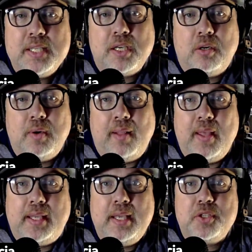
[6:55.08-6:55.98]
So
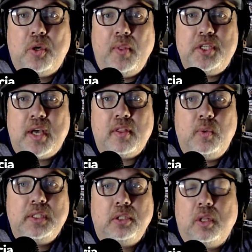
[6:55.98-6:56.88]
LA Kings goalie
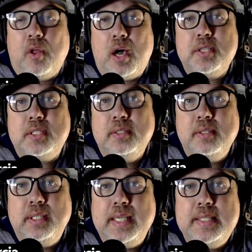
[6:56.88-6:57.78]
Jonathan Quick took the loss
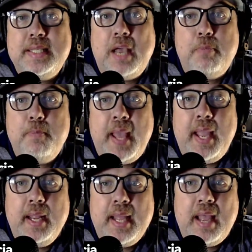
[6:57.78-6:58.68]
against Tampa
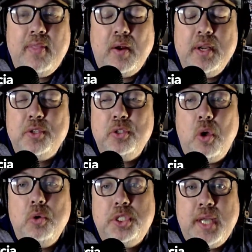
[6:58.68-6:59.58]
Bay, and there is
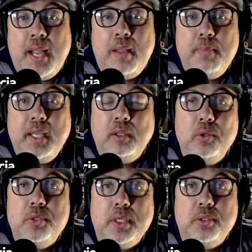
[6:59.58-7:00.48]
no shame in
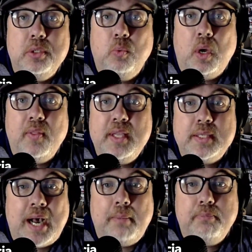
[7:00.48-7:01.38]
losing to one of the
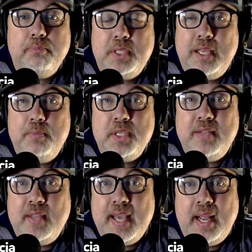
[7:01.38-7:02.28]
top teams
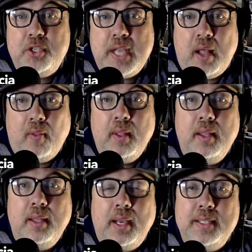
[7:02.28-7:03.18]
in the NHL,
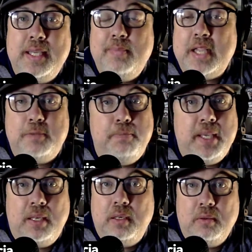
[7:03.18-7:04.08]
a team that's
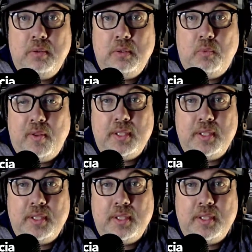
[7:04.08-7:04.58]
been one